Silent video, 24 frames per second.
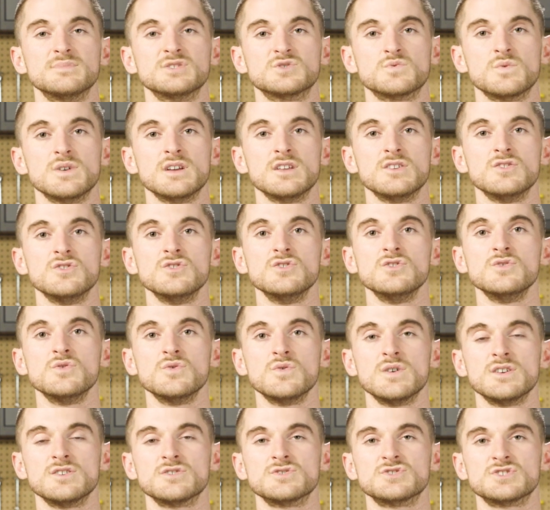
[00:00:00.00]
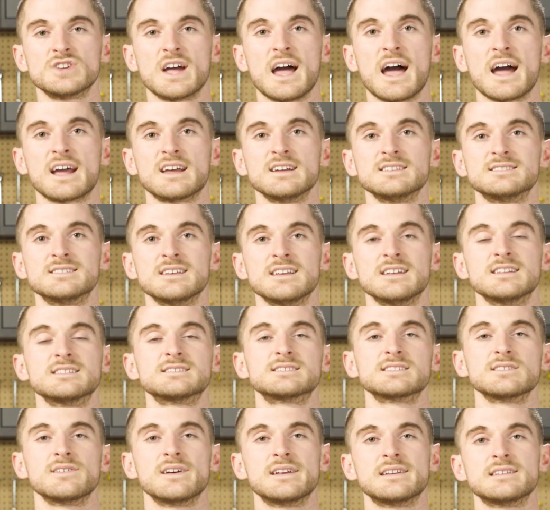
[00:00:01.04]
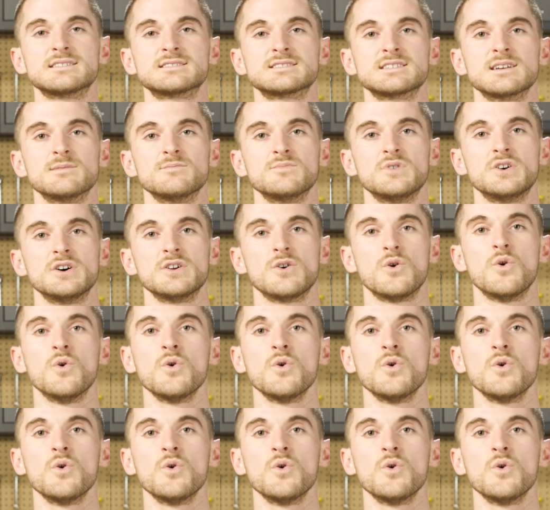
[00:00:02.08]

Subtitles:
between you and your jacket, to insulate it somewhat.